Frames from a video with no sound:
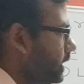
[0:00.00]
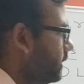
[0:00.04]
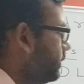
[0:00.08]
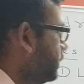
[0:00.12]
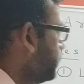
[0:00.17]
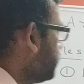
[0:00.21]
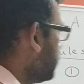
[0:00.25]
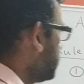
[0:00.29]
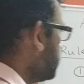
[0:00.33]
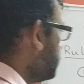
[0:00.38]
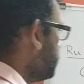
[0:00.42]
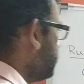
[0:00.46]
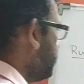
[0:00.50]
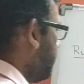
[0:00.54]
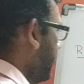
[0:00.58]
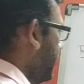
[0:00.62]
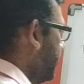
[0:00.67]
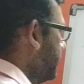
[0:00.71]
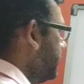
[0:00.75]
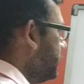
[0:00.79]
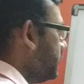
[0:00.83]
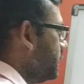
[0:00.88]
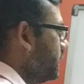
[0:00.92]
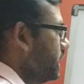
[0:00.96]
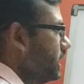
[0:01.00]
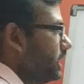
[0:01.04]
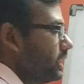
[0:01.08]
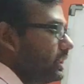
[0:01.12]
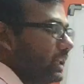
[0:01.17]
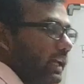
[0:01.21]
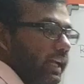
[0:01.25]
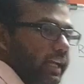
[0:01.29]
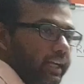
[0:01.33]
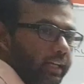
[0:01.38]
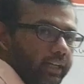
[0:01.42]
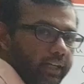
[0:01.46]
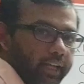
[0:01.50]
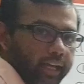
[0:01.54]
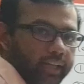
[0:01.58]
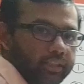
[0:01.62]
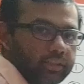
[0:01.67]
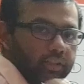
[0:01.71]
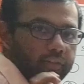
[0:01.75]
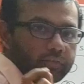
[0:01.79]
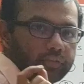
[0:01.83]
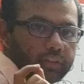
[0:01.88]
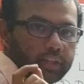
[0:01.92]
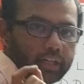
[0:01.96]
if you want to find the
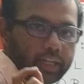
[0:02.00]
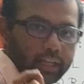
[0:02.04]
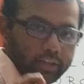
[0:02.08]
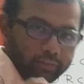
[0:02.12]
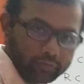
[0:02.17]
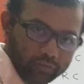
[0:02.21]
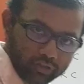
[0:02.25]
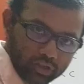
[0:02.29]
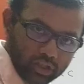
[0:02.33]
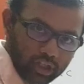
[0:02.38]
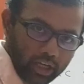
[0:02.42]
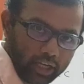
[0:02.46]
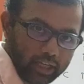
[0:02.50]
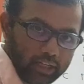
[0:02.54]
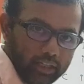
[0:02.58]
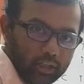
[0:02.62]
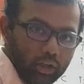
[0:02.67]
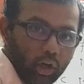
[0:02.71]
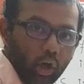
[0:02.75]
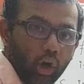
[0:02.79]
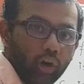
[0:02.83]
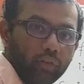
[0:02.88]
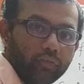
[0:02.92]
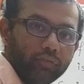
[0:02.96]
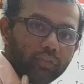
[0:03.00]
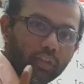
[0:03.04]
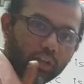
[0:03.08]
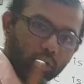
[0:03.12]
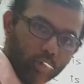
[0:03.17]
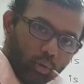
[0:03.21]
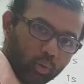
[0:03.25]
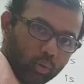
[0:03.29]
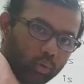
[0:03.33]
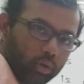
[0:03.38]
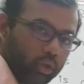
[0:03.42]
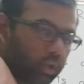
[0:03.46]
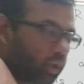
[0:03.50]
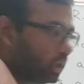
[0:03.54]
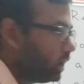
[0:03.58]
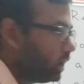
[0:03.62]
index of the left child of the node